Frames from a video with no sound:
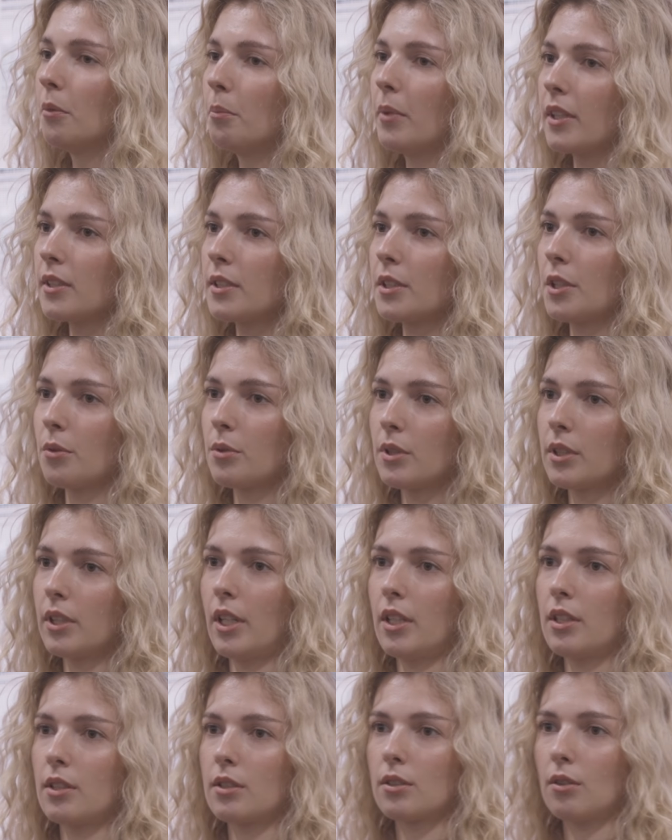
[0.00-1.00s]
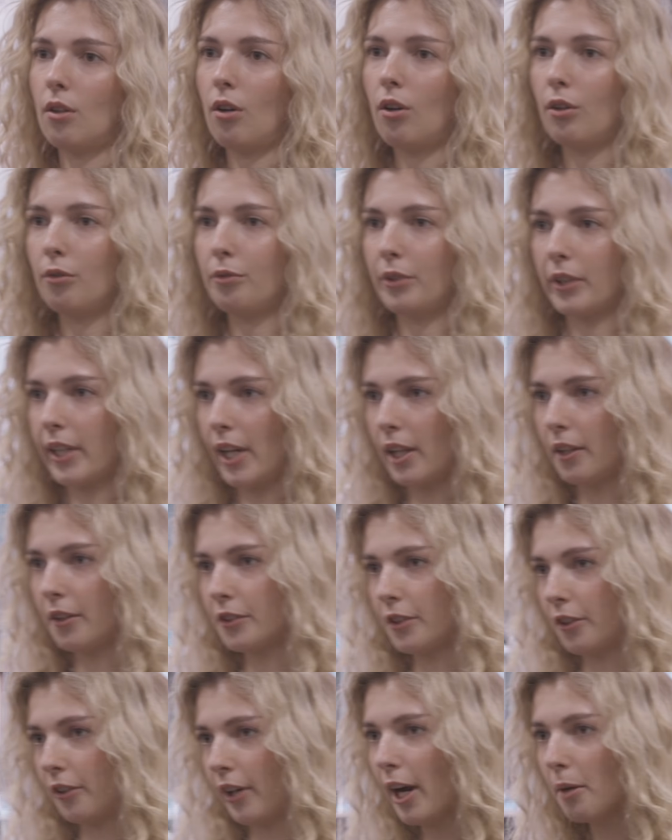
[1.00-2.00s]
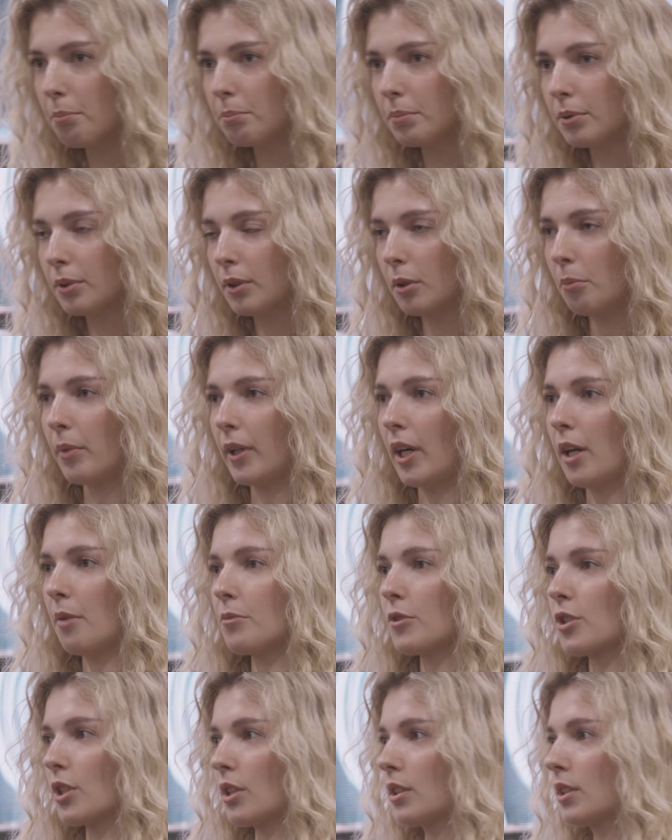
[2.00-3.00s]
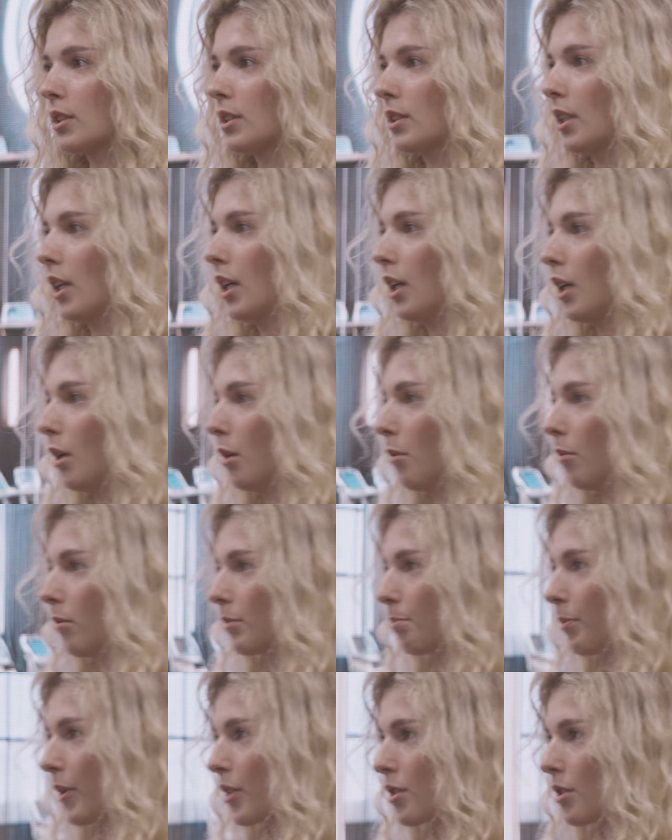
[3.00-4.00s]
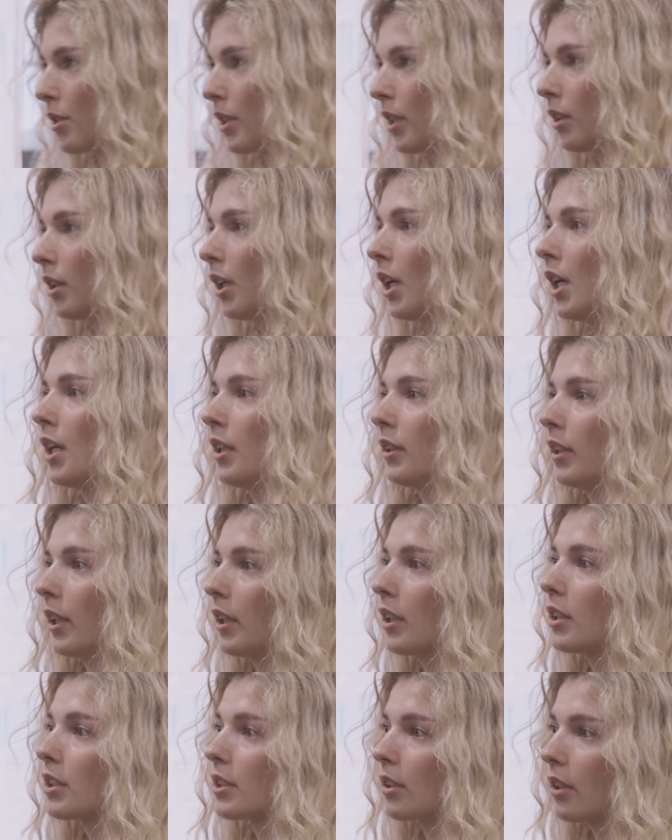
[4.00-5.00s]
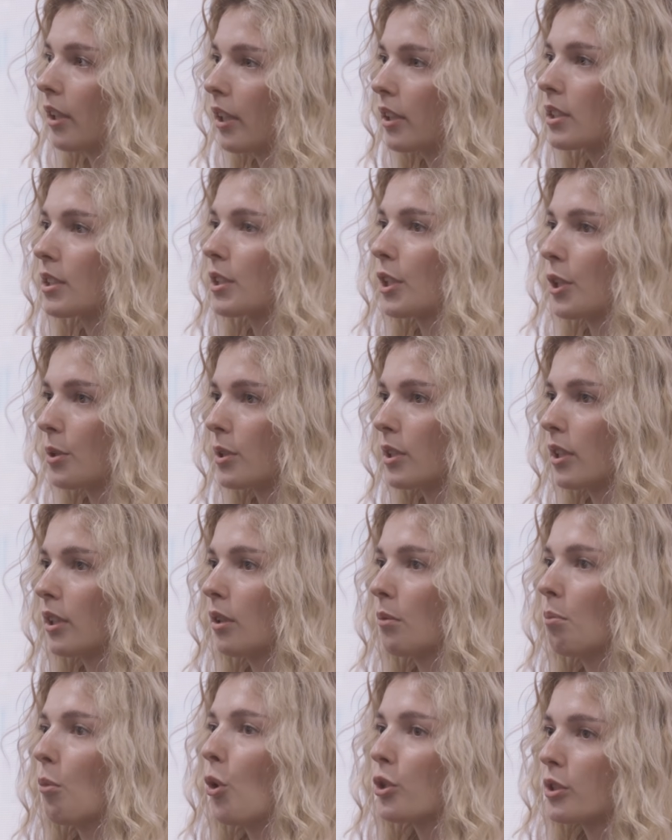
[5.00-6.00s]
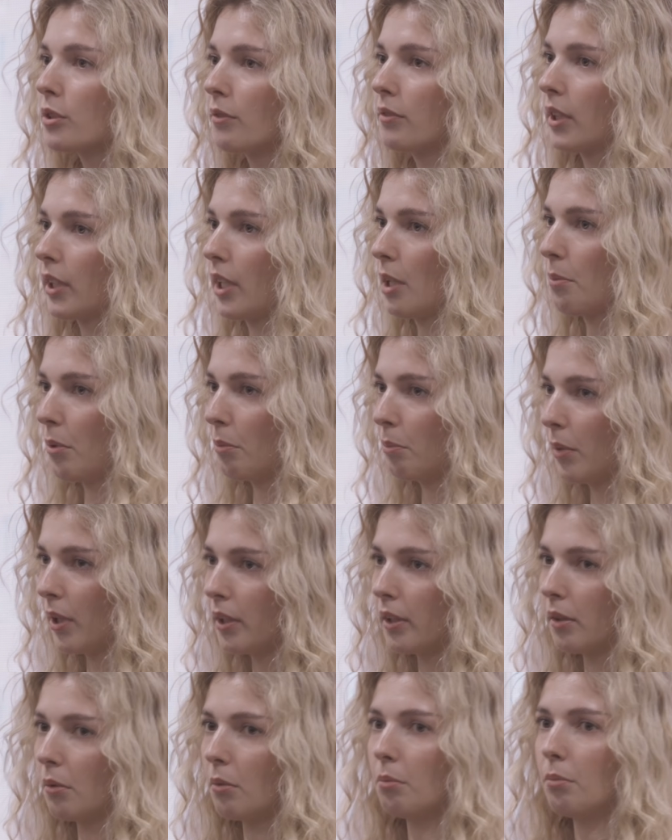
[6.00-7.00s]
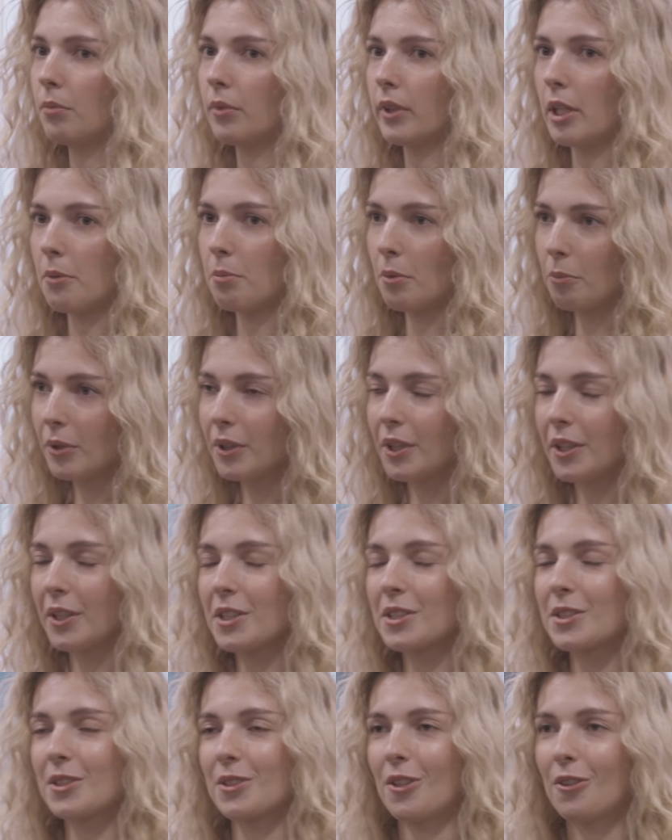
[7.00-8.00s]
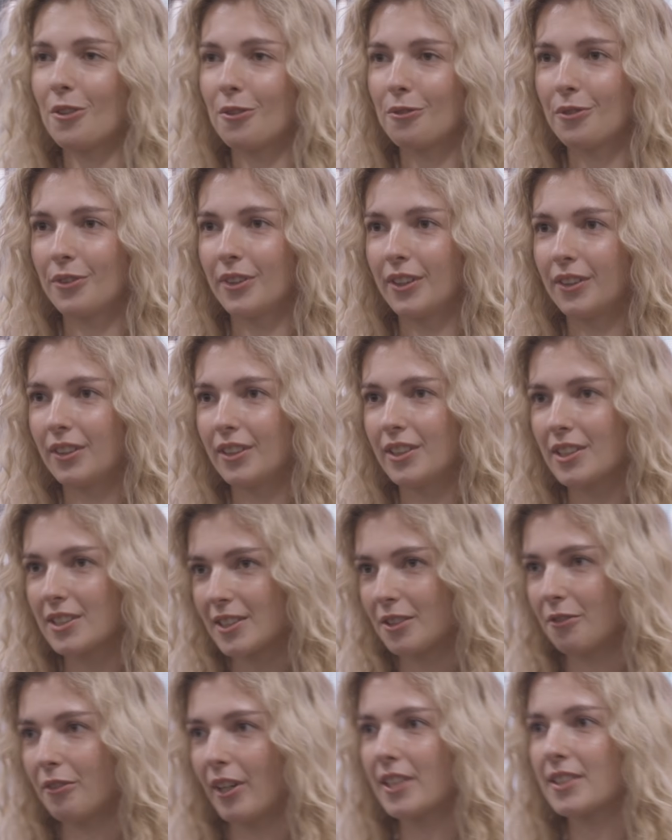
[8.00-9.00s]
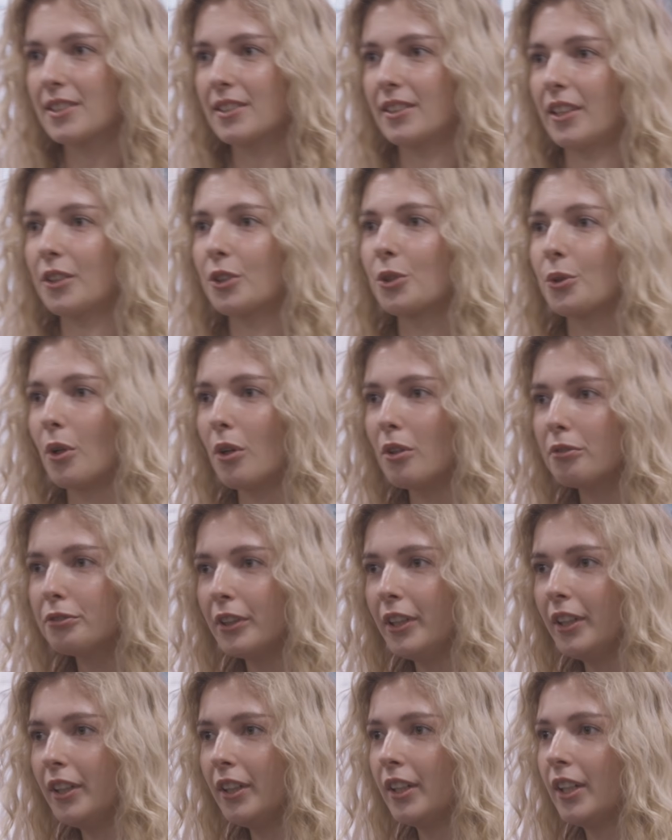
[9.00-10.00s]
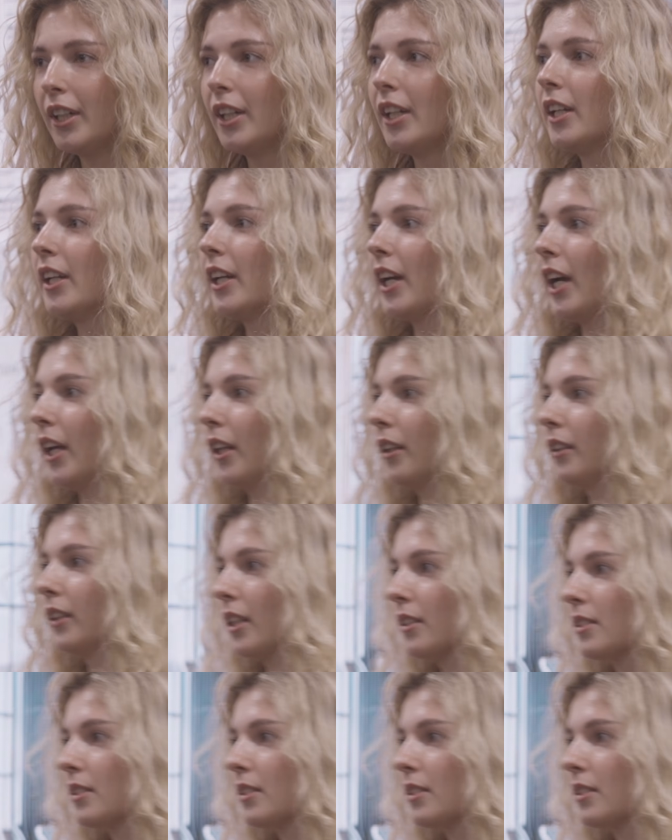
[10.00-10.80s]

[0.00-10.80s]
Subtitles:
the best use case of a calendar app, but I'm just mentioning that it's using most of the capabilities of this device that could offer, and